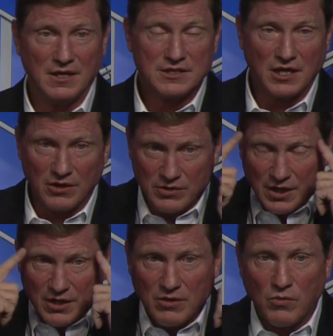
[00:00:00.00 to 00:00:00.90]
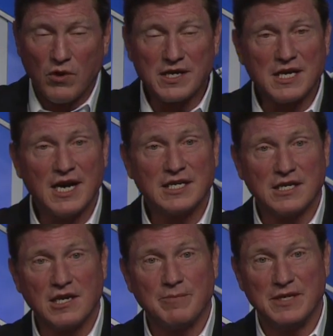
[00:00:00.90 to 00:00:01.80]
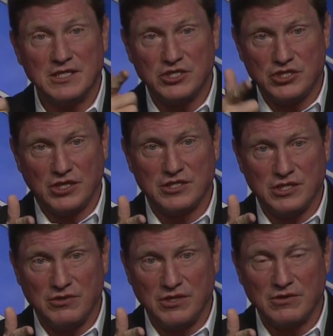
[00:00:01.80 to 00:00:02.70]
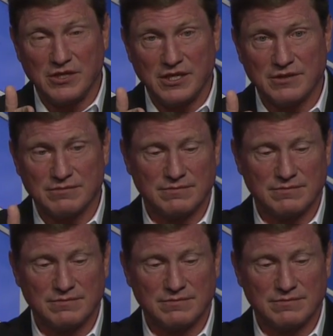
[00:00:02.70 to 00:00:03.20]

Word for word: So what kind of companies should do nuclear?